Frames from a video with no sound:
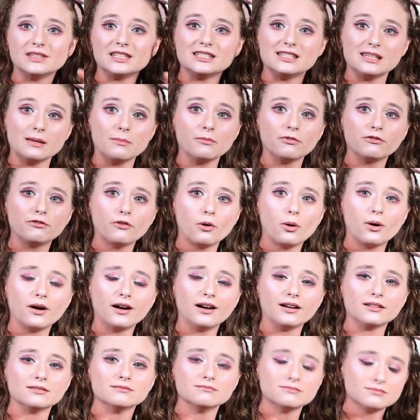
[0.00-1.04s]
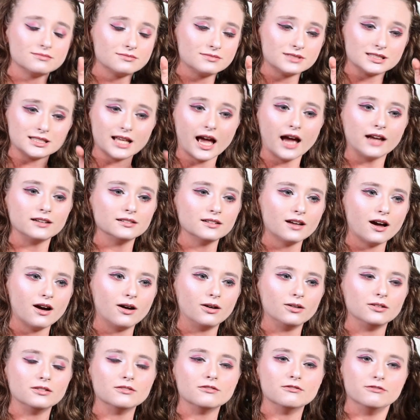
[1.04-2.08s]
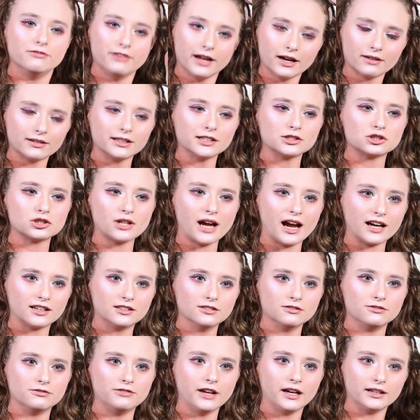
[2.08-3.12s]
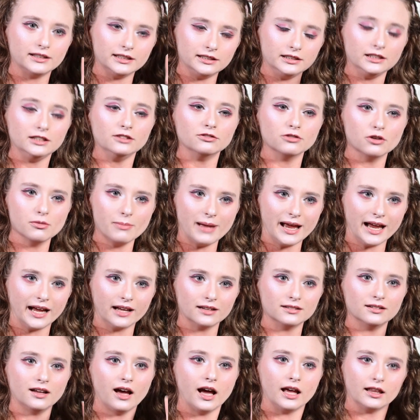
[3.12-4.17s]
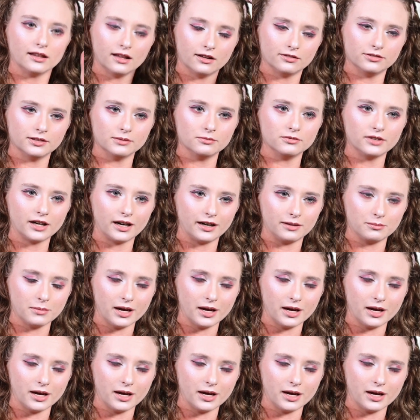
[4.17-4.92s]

simp for. Side note, very attractive, very evil man. I love him very